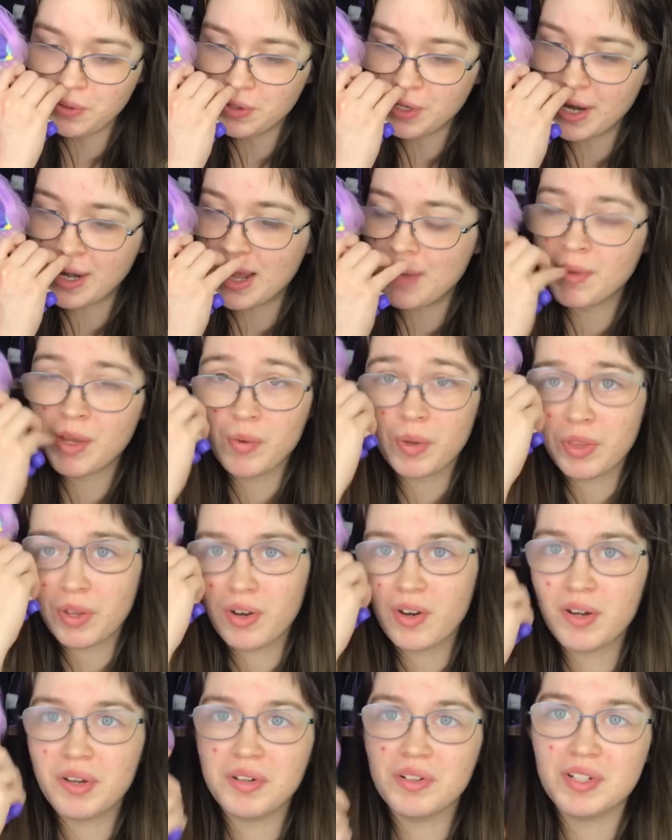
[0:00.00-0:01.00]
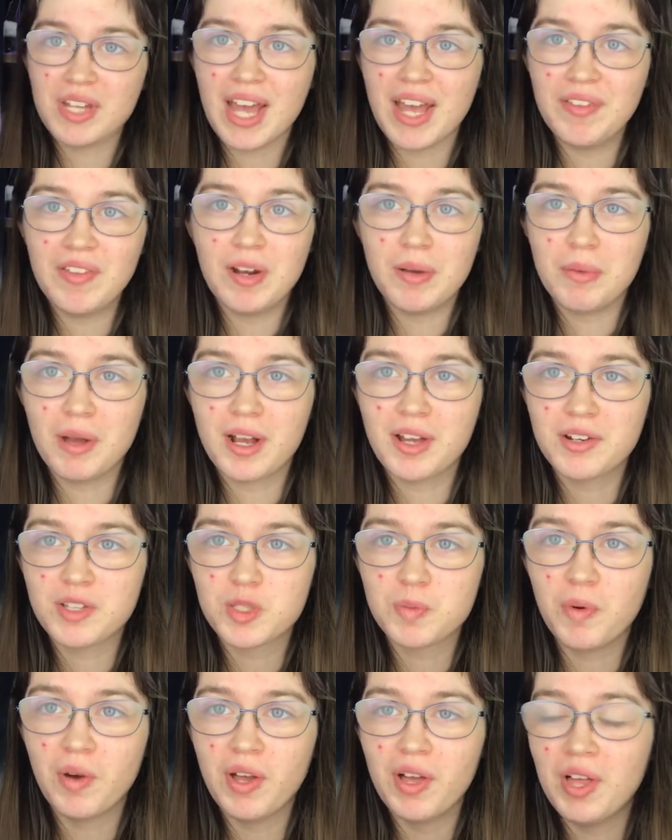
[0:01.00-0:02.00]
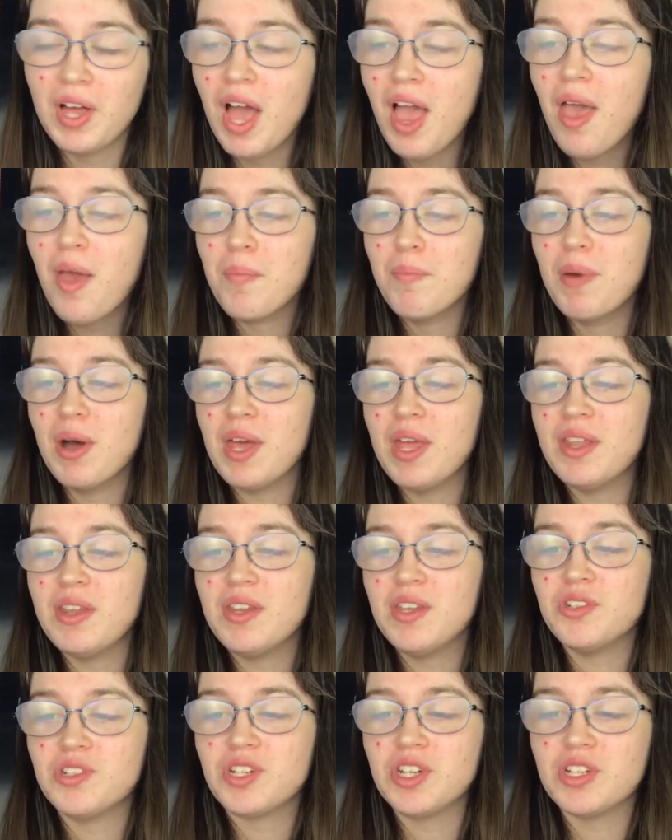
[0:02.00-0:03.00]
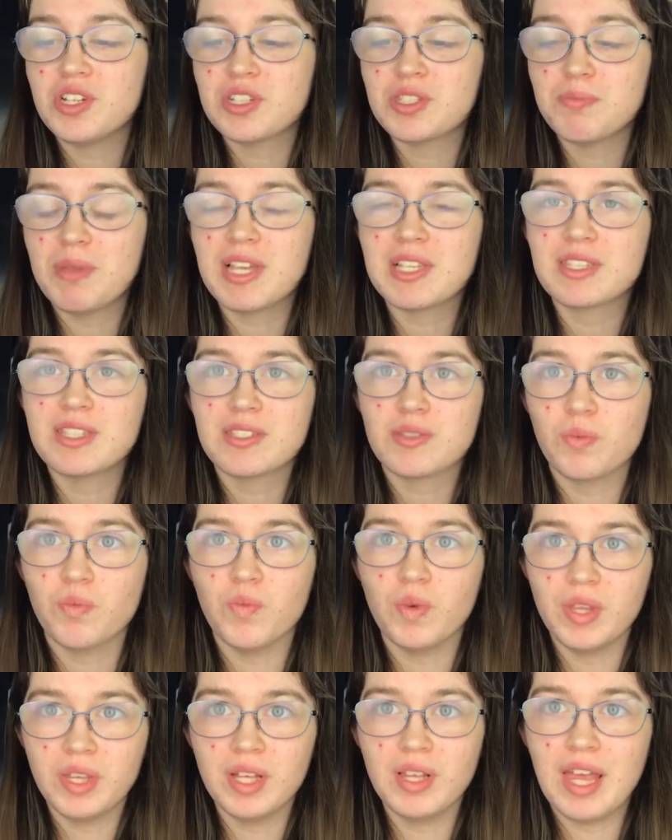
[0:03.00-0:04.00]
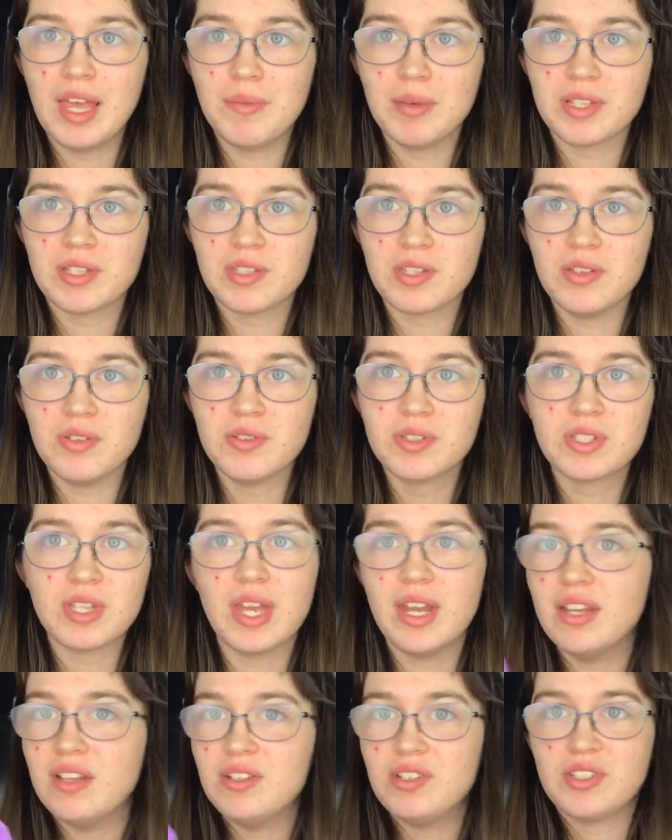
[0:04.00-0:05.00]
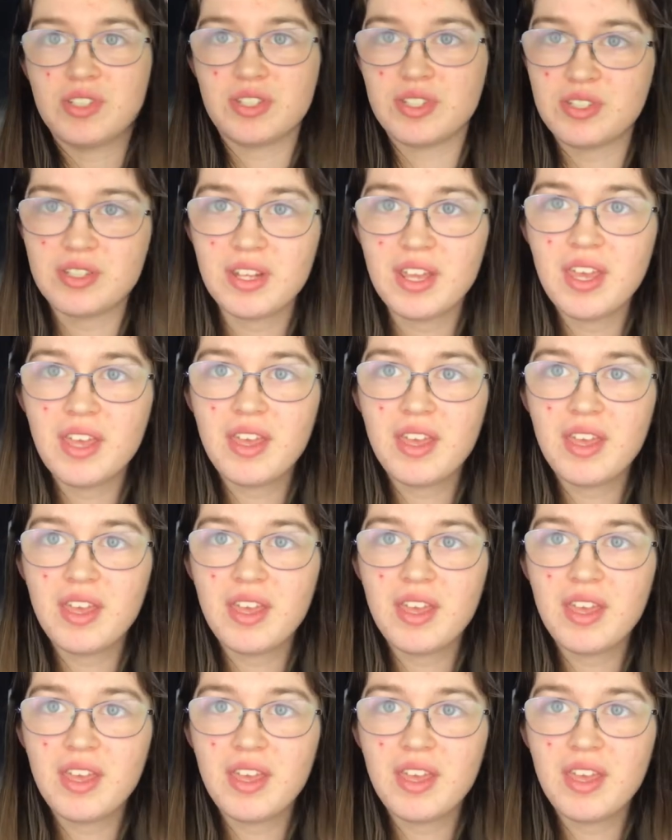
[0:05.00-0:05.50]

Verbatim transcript: dynamic with her and her dad that I'm not going to spoil, but she just makes this really lame excuse, and it just,